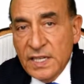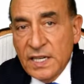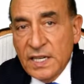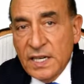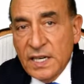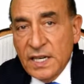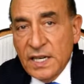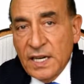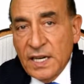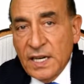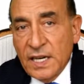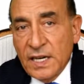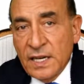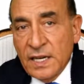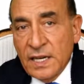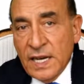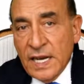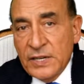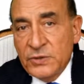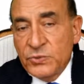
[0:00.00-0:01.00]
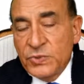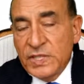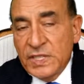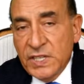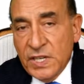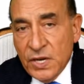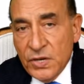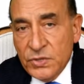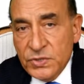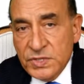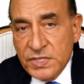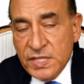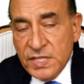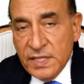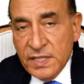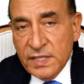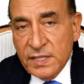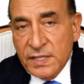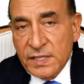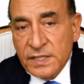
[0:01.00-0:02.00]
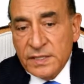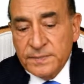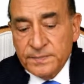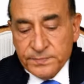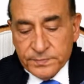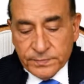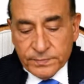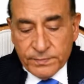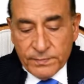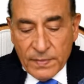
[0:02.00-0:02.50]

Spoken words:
And we note here